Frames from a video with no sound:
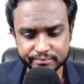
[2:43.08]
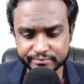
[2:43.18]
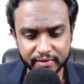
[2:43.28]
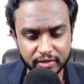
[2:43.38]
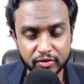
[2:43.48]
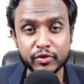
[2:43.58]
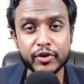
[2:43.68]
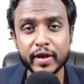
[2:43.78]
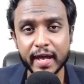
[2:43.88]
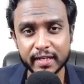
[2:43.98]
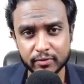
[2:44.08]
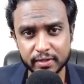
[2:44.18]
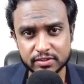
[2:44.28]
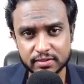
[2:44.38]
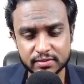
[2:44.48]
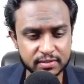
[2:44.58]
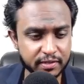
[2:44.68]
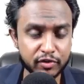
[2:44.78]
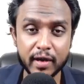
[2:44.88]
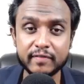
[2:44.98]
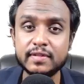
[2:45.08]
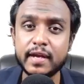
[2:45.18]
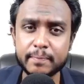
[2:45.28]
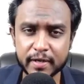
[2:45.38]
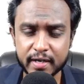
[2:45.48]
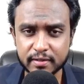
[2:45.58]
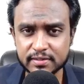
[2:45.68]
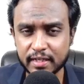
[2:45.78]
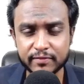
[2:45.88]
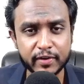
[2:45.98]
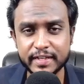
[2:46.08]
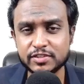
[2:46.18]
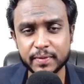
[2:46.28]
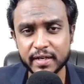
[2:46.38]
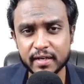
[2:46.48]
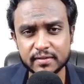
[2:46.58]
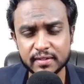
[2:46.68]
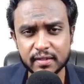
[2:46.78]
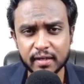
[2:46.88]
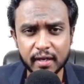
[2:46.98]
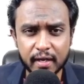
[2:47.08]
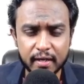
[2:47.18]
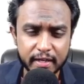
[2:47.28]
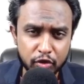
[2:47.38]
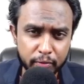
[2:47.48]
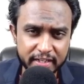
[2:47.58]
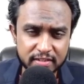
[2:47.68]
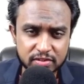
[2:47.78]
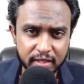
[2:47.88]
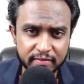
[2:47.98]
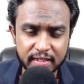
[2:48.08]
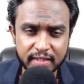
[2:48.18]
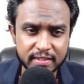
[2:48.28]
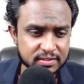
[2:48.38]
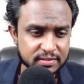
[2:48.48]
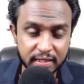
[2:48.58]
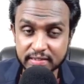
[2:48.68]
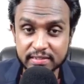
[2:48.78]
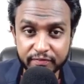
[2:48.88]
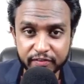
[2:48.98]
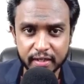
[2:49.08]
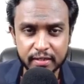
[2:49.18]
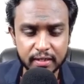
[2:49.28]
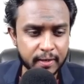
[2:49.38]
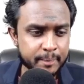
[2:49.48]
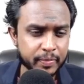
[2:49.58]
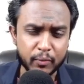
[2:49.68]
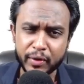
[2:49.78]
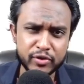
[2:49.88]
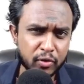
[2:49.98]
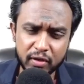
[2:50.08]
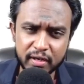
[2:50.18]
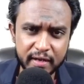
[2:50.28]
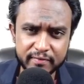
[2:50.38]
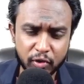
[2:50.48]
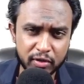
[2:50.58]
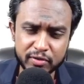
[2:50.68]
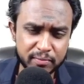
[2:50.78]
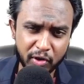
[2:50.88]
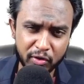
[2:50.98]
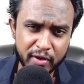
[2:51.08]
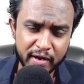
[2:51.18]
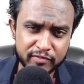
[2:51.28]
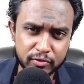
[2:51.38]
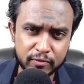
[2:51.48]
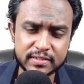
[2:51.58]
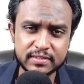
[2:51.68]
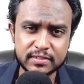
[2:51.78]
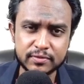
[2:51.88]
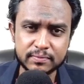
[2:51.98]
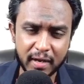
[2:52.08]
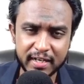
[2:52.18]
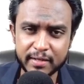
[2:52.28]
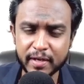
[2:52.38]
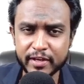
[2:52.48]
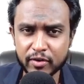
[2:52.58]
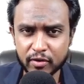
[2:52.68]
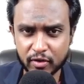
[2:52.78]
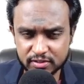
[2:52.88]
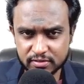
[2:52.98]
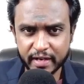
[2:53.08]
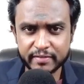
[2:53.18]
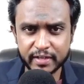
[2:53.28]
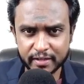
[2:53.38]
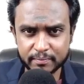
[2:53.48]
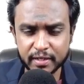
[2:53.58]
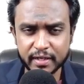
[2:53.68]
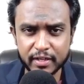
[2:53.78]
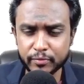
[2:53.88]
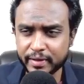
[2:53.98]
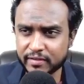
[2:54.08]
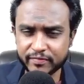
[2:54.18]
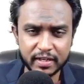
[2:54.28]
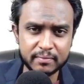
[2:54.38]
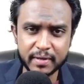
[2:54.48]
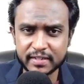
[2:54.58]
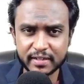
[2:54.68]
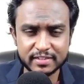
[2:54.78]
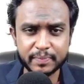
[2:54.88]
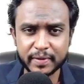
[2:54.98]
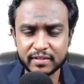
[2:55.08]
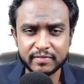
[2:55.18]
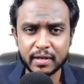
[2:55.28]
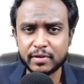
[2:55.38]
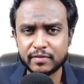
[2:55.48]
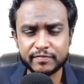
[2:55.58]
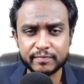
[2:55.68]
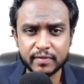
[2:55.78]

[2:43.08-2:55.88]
do your calculations. If you have 3 products and for each product the kilometers traveled is different, what you all you have to do is you multiply your cost driver rate per kilometer figure by the respective number of